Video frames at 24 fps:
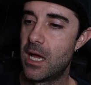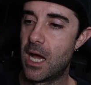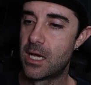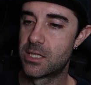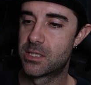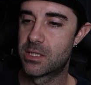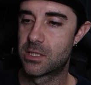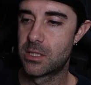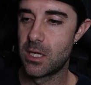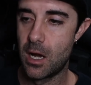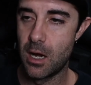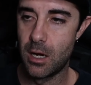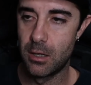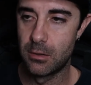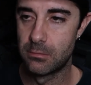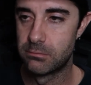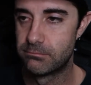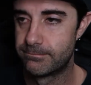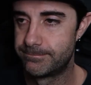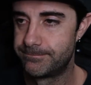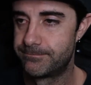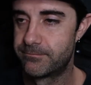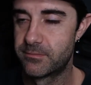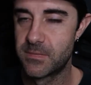
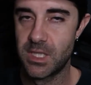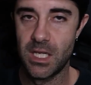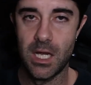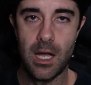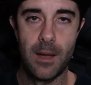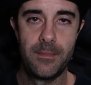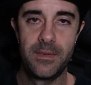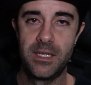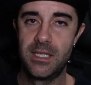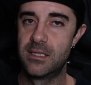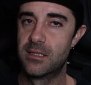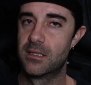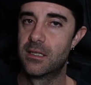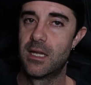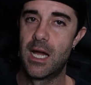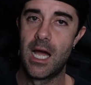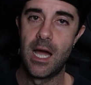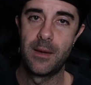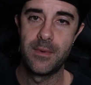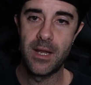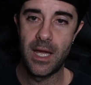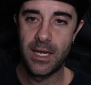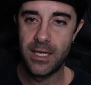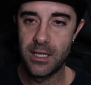So I mean,
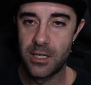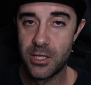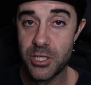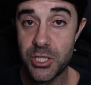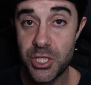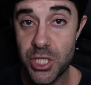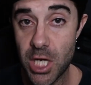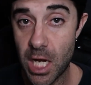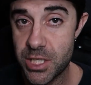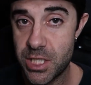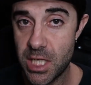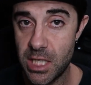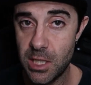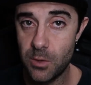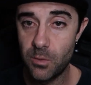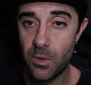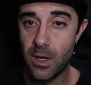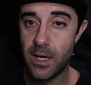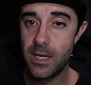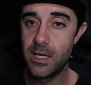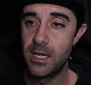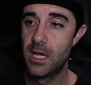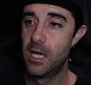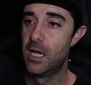I'm not here to judge
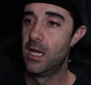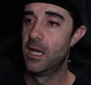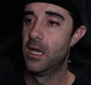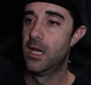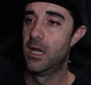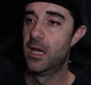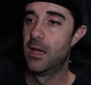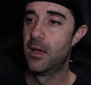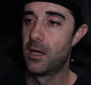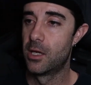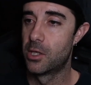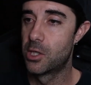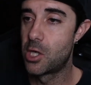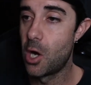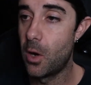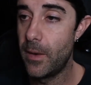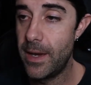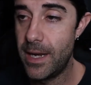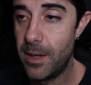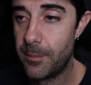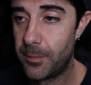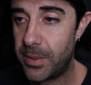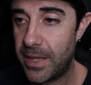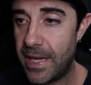anyone. Go
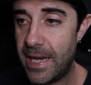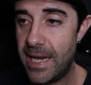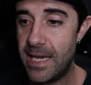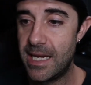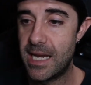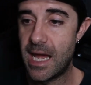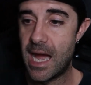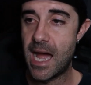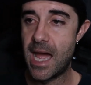ahead and play it.